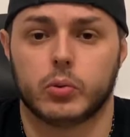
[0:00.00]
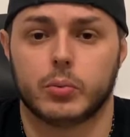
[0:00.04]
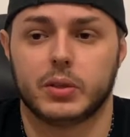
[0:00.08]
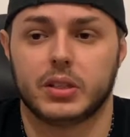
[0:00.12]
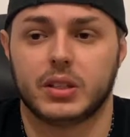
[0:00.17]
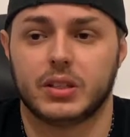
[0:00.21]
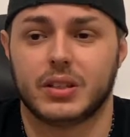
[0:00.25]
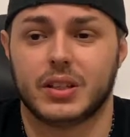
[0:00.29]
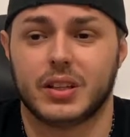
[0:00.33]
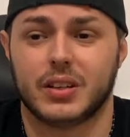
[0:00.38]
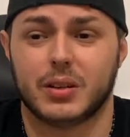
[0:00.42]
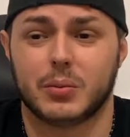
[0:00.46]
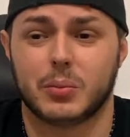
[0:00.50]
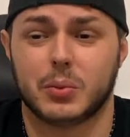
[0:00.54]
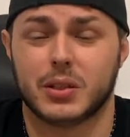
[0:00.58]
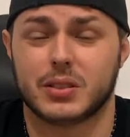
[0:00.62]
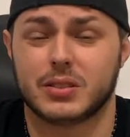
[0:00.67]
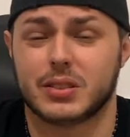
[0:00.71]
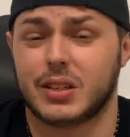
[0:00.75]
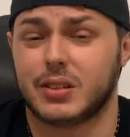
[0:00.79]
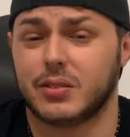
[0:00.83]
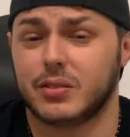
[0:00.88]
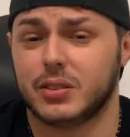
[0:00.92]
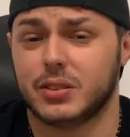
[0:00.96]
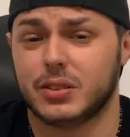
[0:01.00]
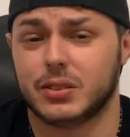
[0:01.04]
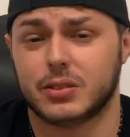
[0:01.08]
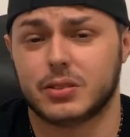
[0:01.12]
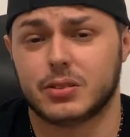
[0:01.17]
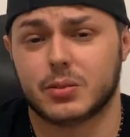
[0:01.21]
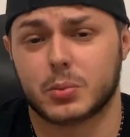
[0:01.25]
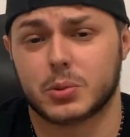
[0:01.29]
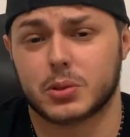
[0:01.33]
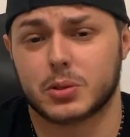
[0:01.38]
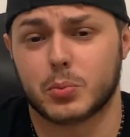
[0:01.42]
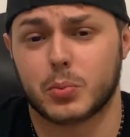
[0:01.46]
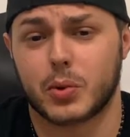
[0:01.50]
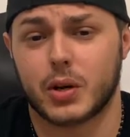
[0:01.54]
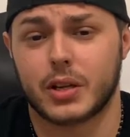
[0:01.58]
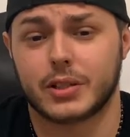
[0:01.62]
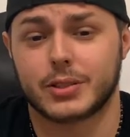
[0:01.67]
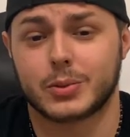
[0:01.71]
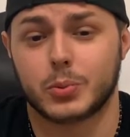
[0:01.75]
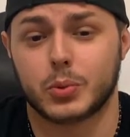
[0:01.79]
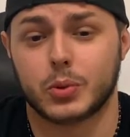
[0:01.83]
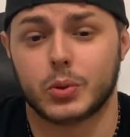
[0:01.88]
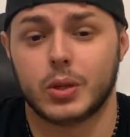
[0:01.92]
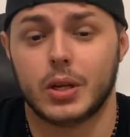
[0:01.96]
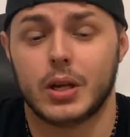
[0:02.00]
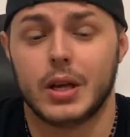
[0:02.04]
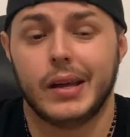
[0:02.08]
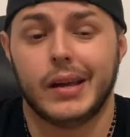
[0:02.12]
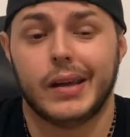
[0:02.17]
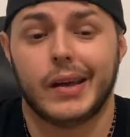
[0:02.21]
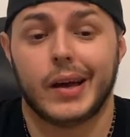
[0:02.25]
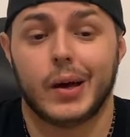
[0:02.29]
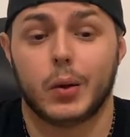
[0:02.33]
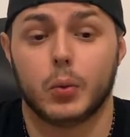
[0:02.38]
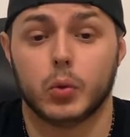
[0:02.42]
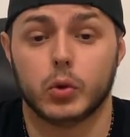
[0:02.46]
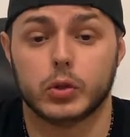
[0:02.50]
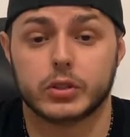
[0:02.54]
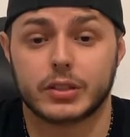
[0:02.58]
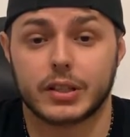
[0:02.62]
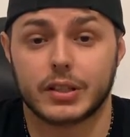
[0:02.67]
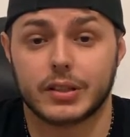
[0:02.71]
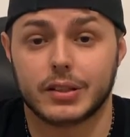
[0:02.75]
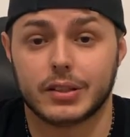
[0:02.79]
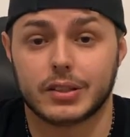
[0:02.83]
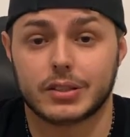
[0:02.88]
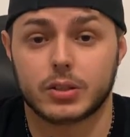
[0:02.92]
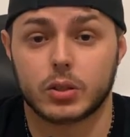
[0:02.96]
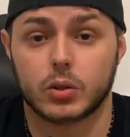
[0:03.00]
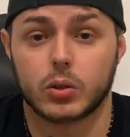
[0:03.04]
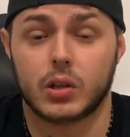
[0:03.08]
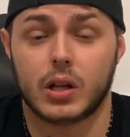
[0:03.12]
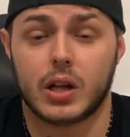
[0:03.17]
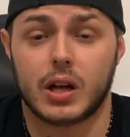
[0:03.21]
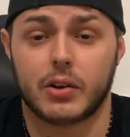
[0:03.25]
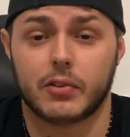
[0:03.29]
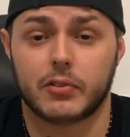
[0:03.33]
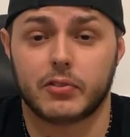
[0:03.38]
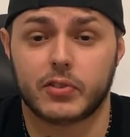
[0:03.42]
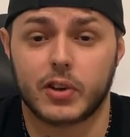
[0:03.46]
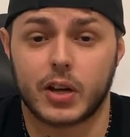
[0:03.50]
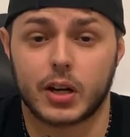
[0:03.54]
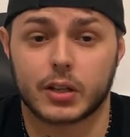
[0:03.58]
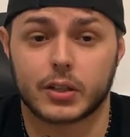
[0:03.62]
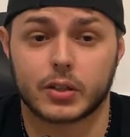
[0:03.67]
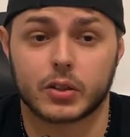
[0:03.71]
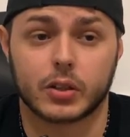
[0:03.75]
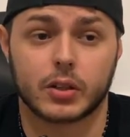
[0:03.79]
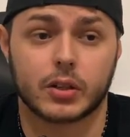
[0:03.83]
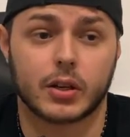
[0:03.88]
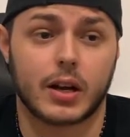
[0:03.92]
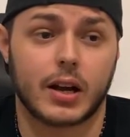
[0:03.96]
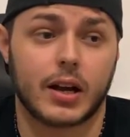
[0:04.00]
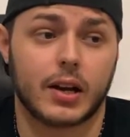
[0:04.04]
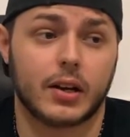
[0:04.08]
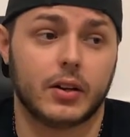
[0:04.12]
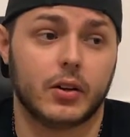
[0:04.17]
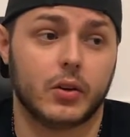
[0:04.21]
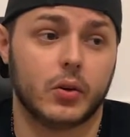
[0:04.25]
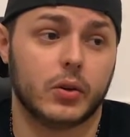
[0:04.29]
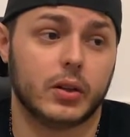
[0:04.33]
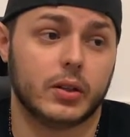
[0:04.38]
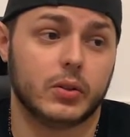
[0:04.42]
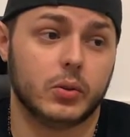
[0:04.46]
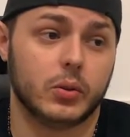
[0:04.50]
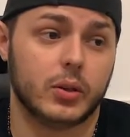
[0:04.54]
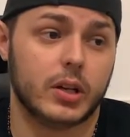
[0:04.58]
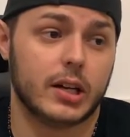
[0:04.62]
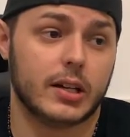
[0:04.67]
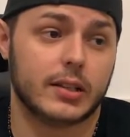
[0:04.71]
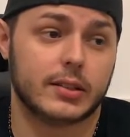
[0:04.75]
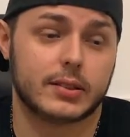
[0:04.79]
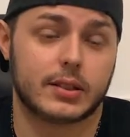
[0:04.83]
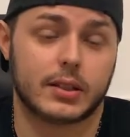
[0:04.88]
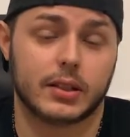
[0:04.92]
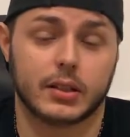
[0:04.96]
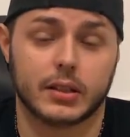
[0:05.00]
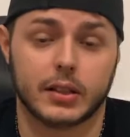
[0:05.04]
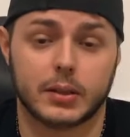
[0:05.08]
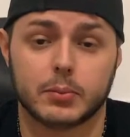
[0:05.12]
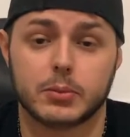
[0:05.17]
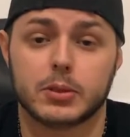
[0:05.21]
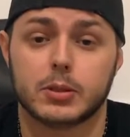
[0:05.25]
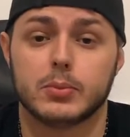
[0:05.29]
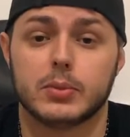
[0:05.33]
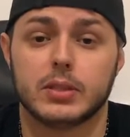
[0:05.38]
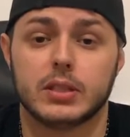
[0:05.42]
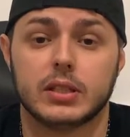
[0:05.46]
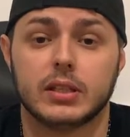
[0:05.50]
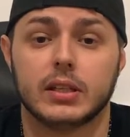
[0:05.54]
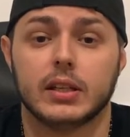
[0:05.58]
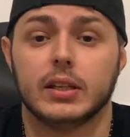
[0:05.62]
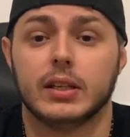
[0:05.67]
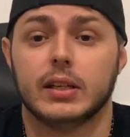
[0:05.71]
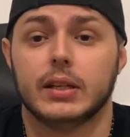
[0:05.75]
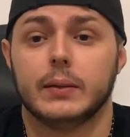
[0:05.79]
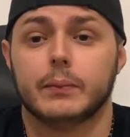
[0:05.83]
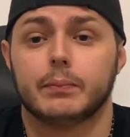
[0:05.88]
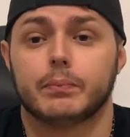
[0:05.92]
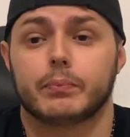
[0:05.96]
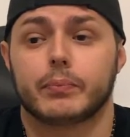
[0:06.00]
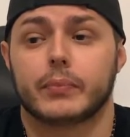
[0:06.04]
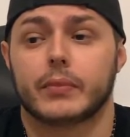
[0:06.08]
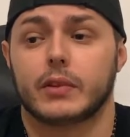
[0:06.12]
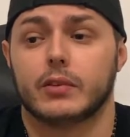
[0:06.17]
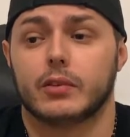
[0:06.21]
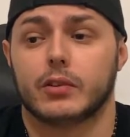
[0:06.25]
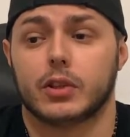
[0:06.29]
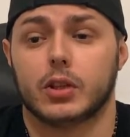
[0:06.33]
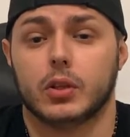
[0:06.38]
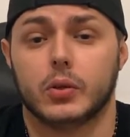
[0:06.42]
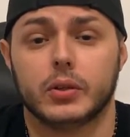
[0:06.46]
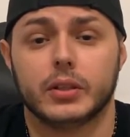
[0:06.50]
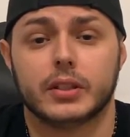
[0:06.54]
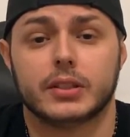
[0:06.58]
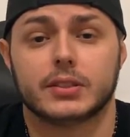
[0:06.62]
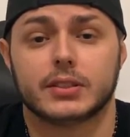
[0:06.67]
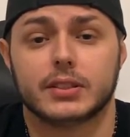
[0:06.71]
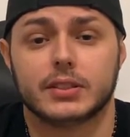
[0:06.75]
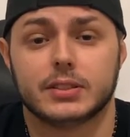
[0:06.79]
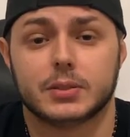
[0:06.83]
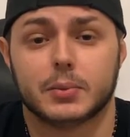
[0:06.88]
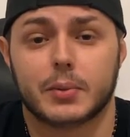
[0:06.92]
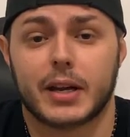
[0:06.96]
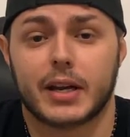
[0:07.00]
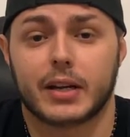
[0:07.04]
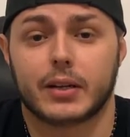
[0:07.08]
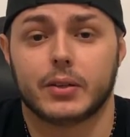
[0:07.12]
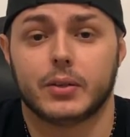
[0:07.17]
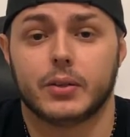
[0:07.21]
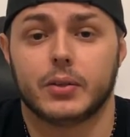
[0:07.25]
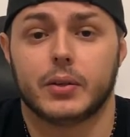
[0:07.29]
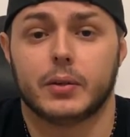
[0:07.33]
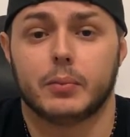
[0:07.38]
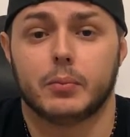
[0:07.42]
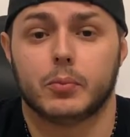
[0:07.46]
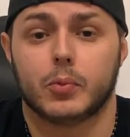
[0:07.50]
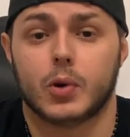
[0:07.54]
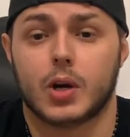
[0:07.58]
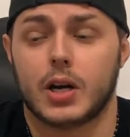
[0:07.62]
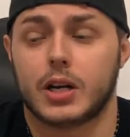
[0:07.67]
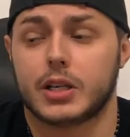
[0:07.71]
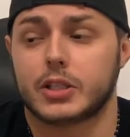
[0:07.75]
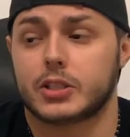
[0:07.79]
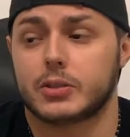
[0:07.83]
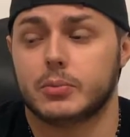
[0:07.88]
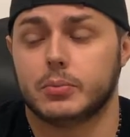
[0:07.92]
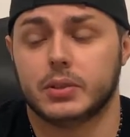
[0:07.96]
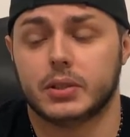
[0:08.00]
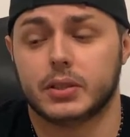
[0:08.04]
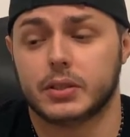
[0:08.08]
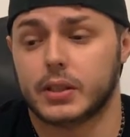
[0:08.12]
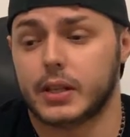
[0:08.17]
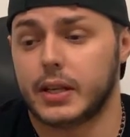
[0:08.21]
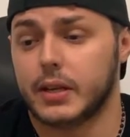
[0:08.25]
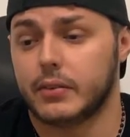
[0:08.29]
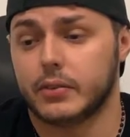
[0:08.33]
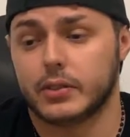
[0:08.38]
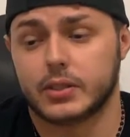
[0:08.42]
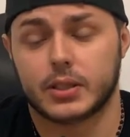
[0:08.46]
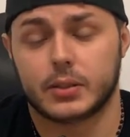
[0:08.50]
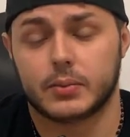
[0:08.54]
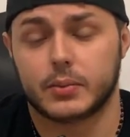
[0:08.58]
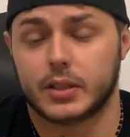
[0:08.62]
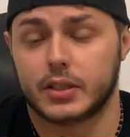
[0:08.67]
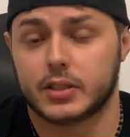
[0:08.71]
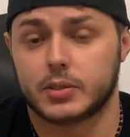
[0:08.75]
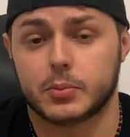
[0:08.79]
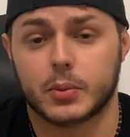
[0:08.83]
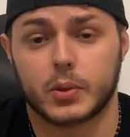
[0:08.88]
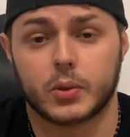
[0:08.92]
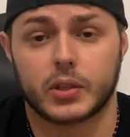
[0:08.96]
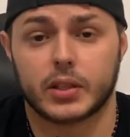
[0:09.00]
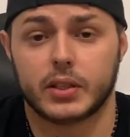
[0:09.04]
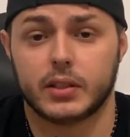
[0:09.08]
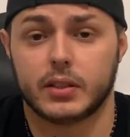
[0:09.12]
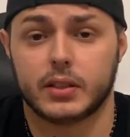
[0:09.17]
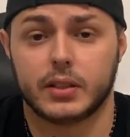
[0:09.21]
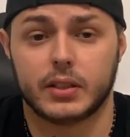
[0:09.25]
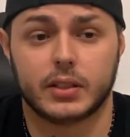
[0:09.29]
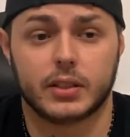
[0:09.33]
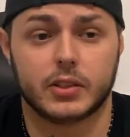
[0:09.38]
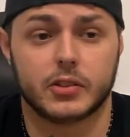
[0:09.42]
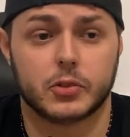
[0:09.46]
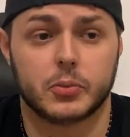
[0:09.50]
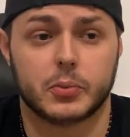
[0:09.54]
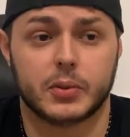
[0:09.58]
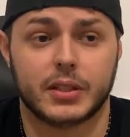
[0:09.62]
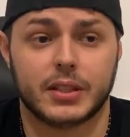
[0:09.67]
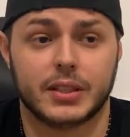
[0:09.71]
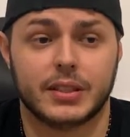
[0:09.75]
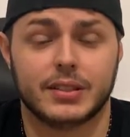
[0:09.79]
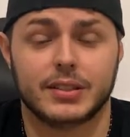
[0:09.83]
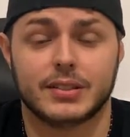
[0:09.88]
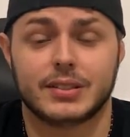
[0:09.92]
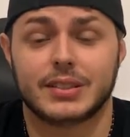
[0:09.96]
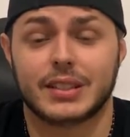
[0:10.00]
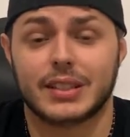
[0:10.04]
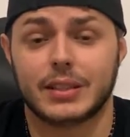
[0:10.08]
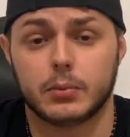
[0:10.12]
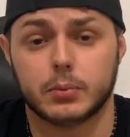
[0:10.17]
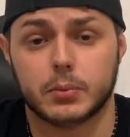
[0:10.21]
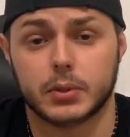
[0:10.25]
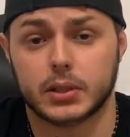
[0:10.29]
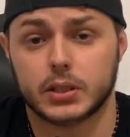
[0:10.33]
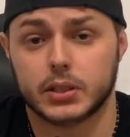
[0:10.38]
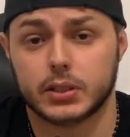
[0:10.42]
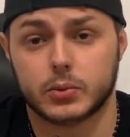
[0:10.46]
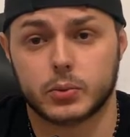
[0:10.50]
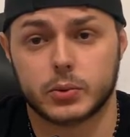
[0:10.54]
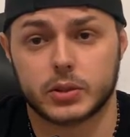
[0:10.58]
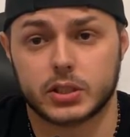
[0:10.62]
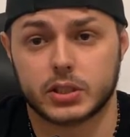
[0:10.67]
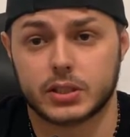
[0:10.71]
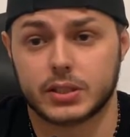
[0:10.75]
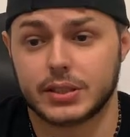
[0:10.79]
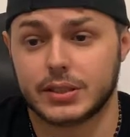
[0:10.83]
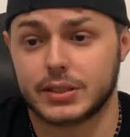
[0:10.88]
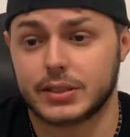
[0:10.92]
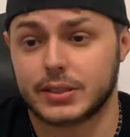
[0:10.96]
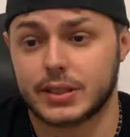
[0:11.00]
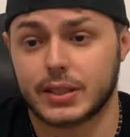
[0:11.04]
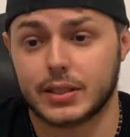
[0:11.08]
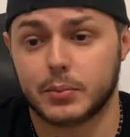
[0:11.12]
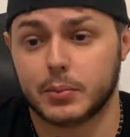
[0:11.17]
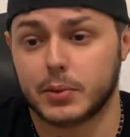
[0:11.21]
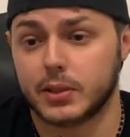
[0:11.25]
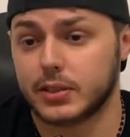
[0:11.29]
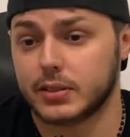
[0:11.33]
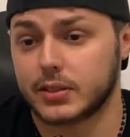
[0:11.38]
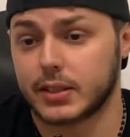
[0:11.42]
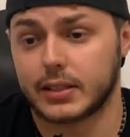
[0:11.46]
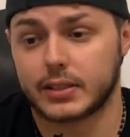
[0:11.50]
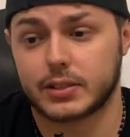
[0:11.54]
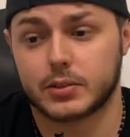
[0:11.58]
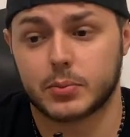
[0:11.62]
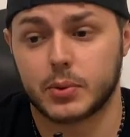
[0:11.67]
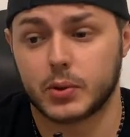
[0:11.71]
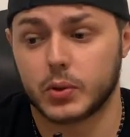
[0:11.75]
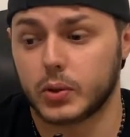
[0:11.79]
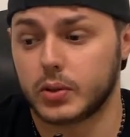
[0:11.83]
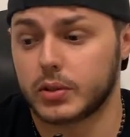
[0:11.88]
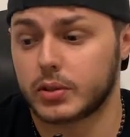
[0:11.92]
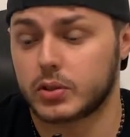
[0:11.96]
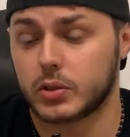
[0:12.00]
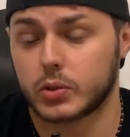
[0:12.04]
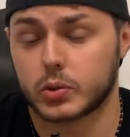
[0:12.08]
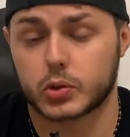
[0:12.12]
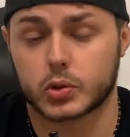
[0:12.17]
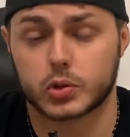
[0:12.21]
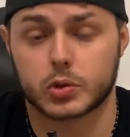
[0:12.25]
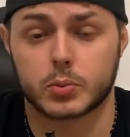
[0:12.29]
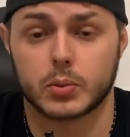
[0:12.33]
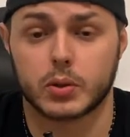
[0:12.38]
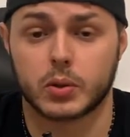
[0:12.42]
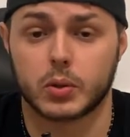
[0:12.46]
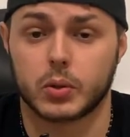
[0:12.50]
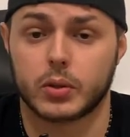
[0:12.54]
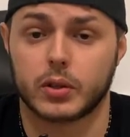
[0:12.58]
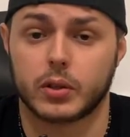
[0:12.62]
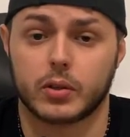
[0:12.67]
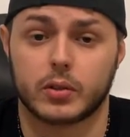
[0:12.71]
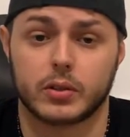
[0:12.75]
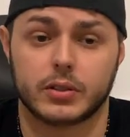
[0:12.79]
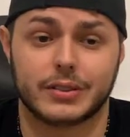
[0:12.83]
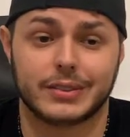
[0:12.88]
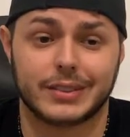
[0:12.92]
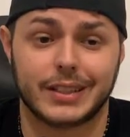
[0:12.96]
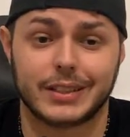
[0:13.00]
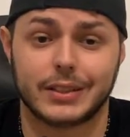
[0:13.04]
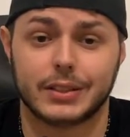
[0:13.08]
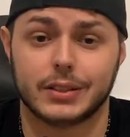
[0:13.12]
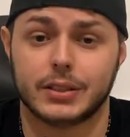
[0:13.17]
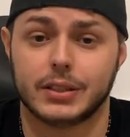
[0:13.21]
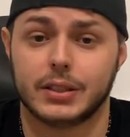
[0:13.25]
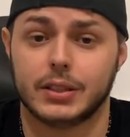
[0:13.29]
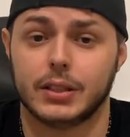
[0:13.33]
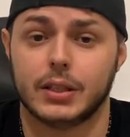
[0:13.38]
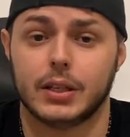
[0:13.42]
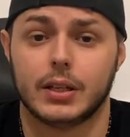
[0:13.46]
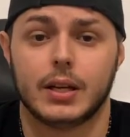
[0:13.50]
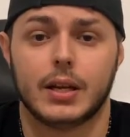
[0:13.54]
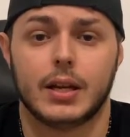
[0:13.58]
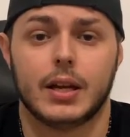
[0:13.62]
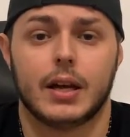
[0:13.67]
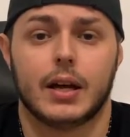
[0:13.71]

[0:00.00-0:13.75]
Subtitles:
for me, getting a buzz out of it is almost impossible. I will say this though, Alfaker, I know that you guys claim to be low nicotine tobacco and washed, but every time that I smoke it, it gives me an insane buzz, which is insane because I smoke social smoke daily.